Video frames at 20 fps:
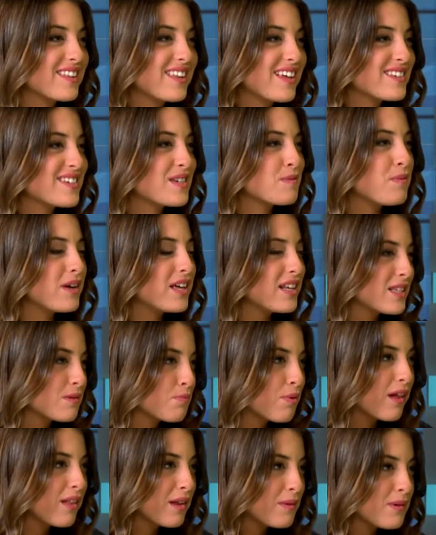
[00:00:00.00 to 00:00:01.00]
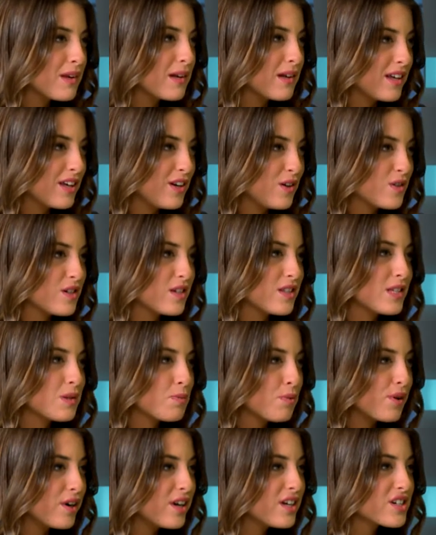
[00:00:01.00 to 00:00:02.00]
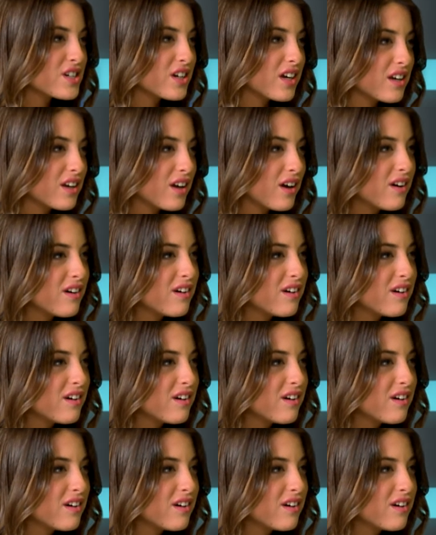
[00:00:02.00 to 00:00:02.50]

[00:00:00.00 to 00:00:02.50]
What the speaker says: That's just, it's probably been a huge inspiration, no?